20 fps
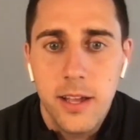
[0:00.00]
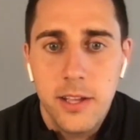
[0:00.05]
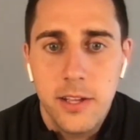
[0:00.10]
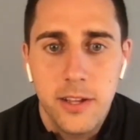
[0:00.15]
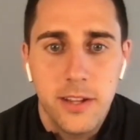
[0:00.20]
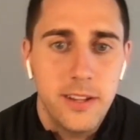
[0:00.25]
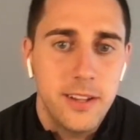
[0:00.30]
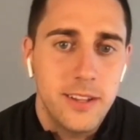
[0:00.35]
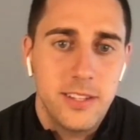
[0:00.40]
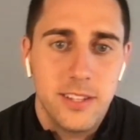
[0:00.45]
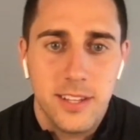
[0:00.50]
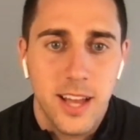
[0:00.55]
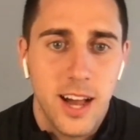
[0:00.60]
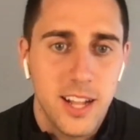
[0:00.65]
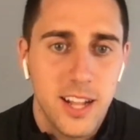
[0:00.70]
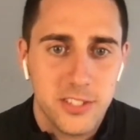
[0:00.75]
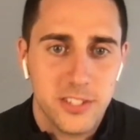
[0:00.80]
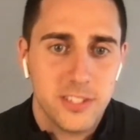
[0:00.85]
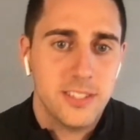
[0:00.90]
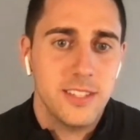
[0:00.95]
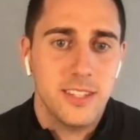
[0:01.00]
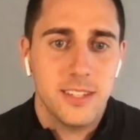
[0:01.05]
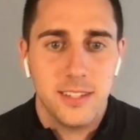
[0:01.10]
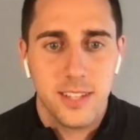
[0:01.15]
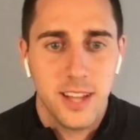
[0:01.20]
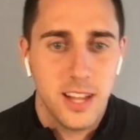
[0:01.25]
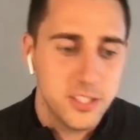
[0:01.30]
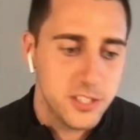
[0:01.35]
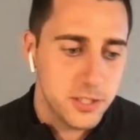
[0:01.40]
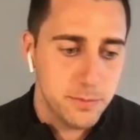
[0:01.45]
you, consciously
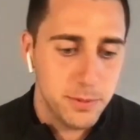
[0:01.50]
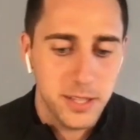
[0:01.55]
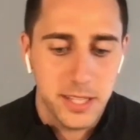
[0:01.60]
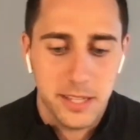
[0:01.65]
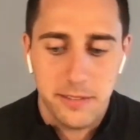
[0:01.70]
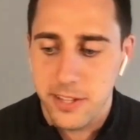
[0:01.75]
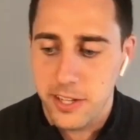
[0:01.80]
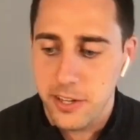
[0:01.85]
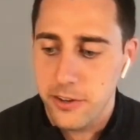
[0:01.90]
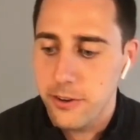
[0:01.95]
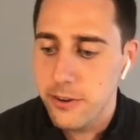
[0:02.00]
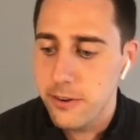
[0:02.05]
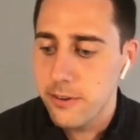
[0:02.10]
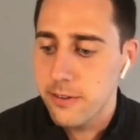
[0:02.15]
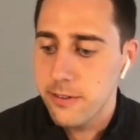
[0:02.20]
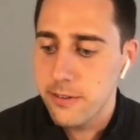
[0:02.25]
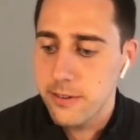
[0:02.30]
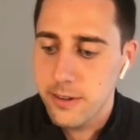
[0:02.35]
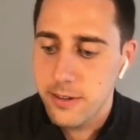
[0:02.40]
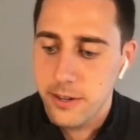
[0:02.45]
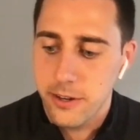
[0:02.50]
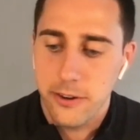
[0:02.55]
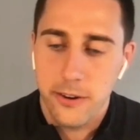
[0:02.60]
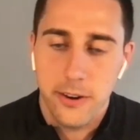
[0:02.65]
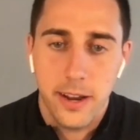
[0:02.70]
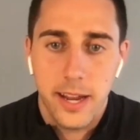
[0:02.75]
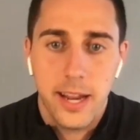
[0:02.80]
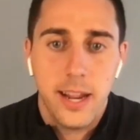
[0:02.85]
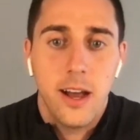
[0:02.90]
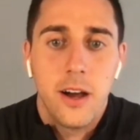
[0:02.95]
conscious belief that you're
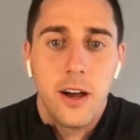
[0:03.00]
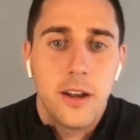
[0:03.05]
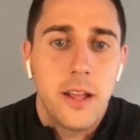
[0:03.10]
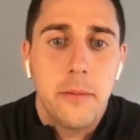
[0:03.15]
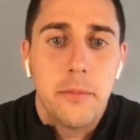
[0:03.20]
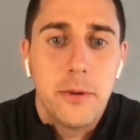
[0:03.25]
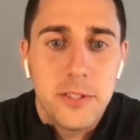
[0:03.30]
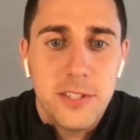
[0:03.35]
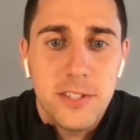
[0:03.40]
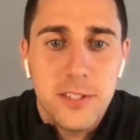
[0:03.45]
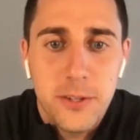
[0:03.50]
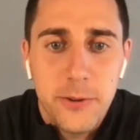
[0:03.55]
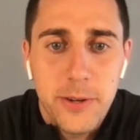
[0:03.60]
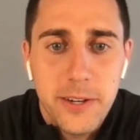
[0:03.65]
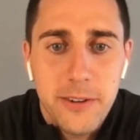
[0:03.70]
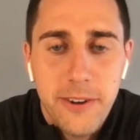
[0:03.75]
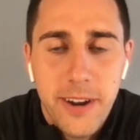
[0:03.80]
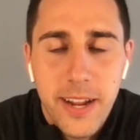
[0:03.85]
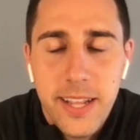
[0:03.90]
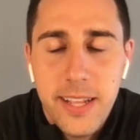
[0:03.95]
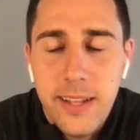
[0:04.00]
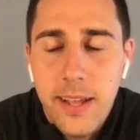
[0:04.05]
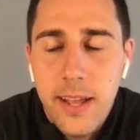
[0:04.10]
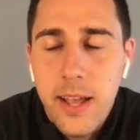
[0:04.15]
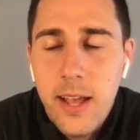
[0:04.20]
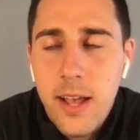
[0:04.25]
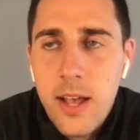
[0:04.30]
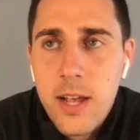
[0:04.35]
you're unable to do it right